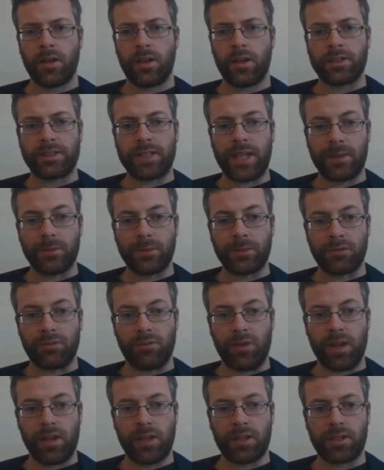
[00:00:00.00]
times
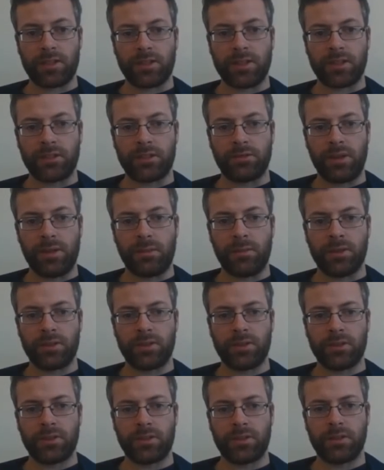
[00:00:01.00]
3, because it's 3
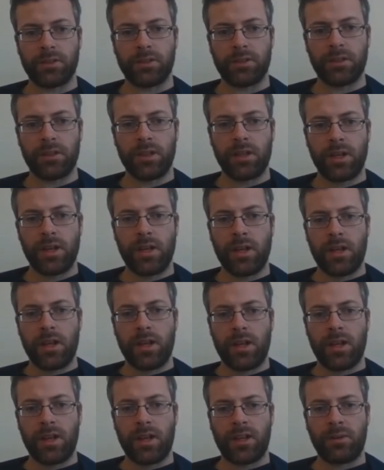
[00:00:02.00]
months.
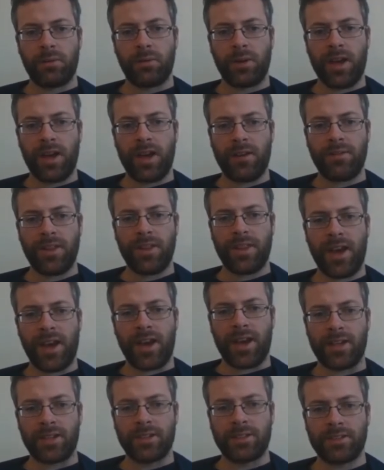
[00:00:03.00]
And then whatever
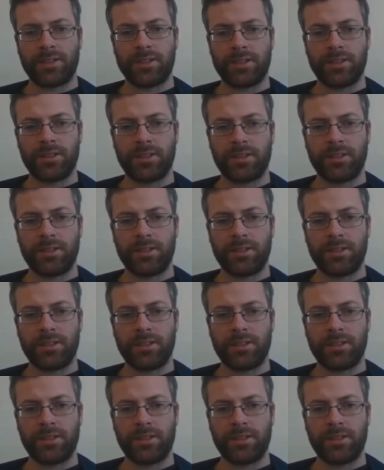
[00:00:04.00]
that is,